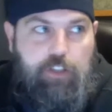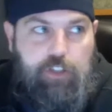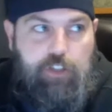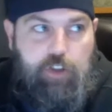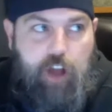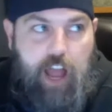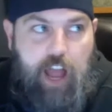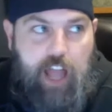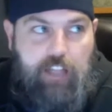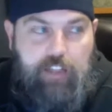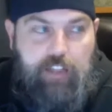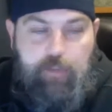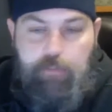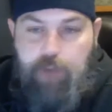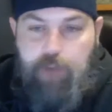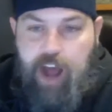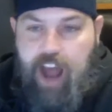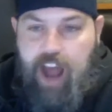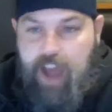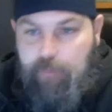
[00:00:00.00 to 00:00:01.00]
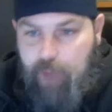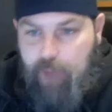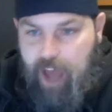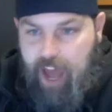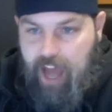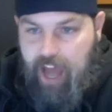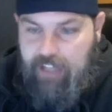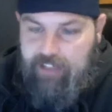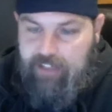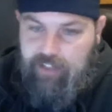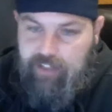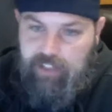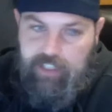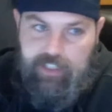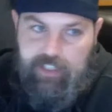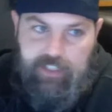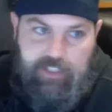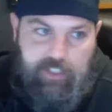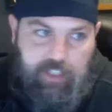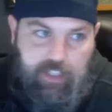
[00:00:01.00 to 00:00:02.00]
trying to bypass
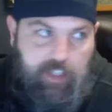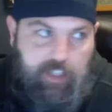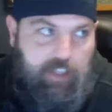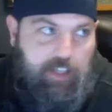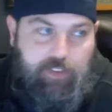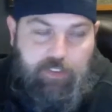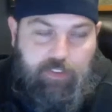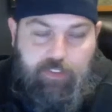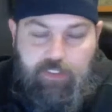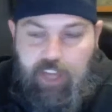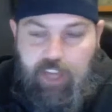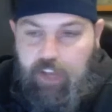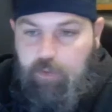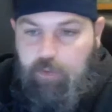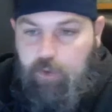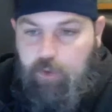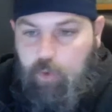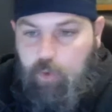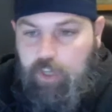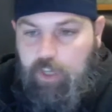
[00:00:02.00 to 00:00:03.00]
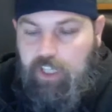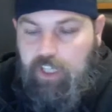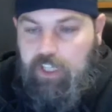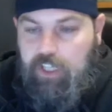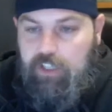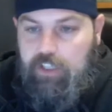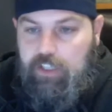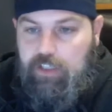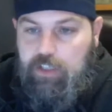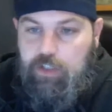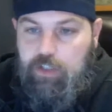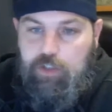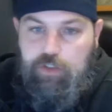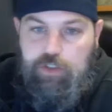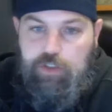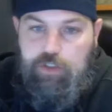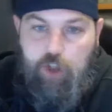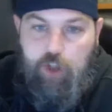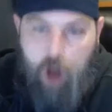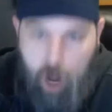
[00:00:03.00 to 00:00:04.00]
this thing where we need this
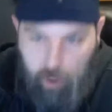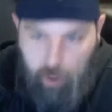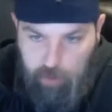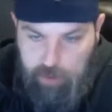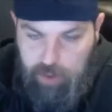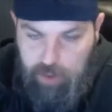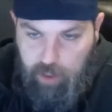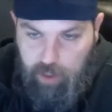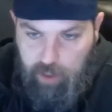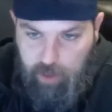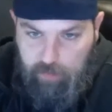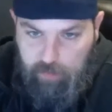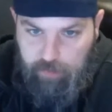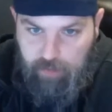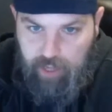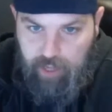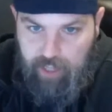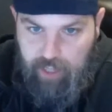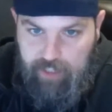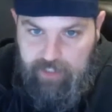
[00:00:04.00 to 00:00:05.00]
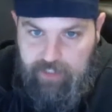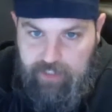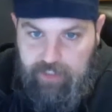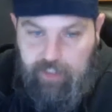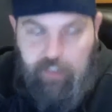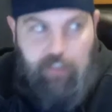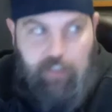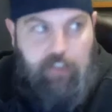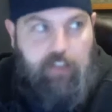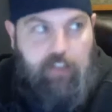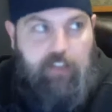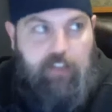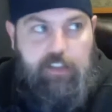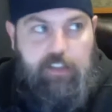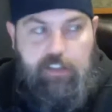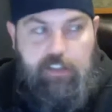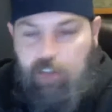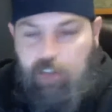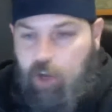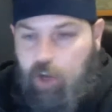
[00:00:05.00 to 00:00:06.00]
huge goggles on our face,
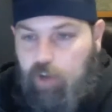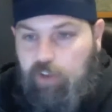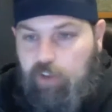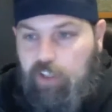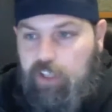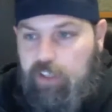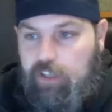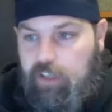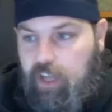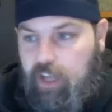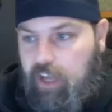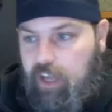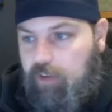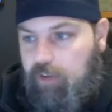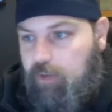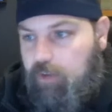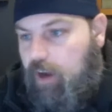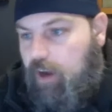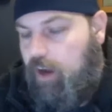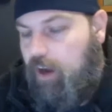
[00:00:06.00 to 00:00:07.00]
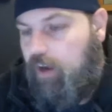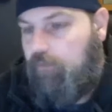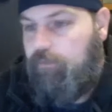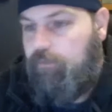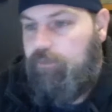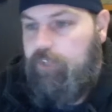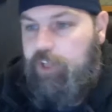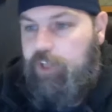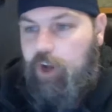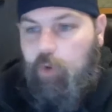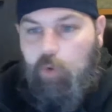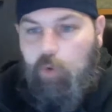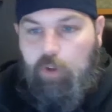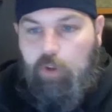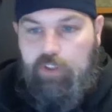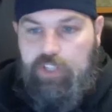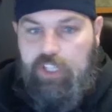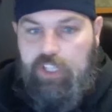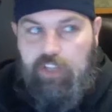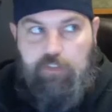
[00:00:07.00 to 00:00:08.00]
this lonely thing where,
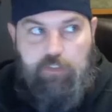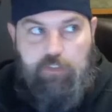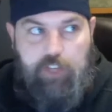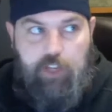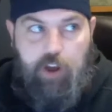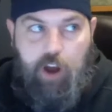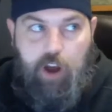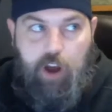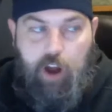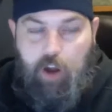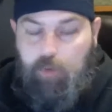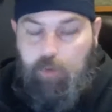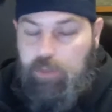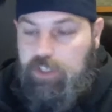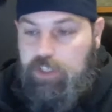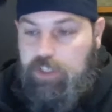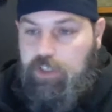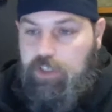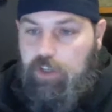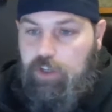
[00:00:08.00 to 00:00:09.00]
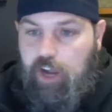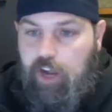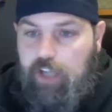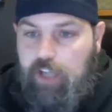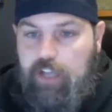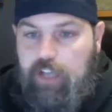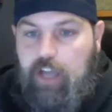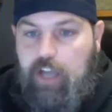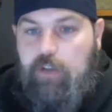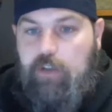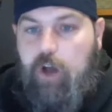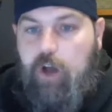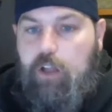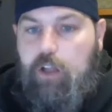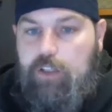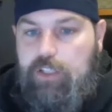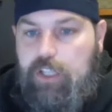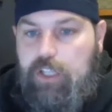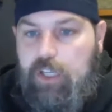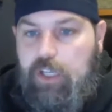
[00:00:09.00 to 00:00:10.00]
we're seeing VR, which is a great
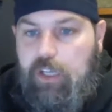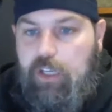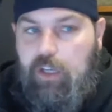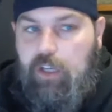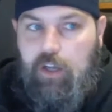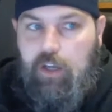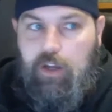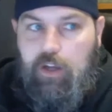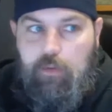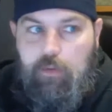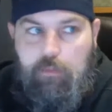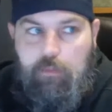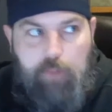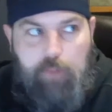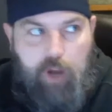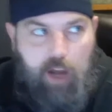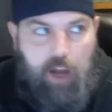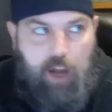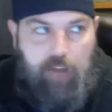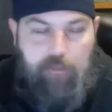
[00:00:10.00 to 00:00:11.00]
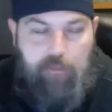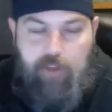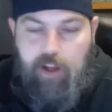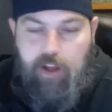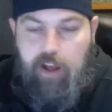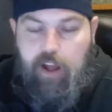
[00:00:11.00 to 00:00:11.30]
technology, but